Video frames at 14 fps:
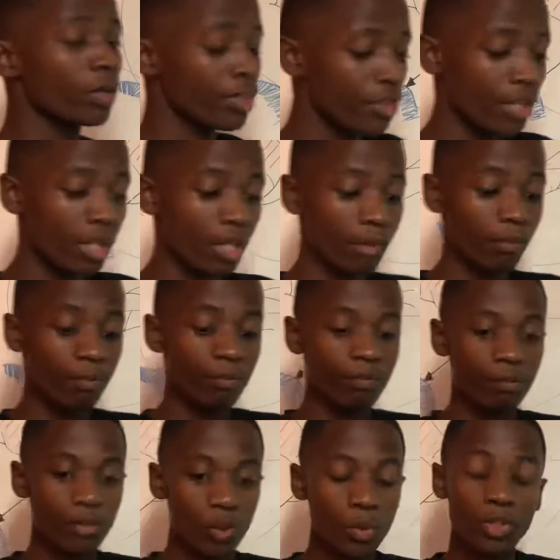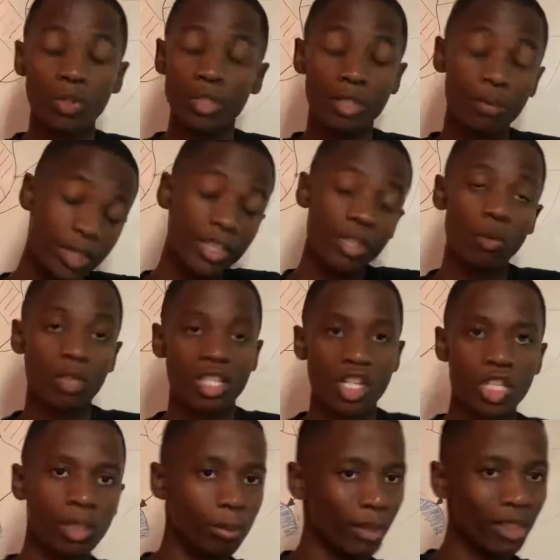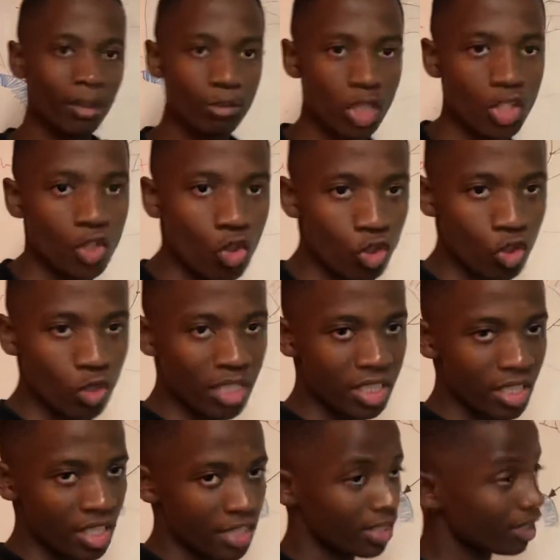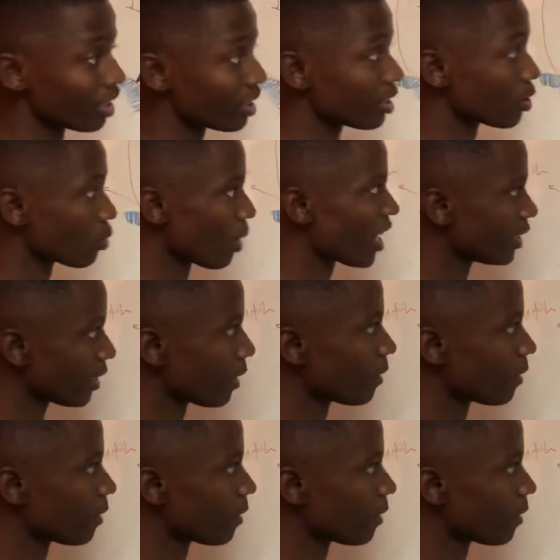the watershed, but I'm just going to discuss that right now.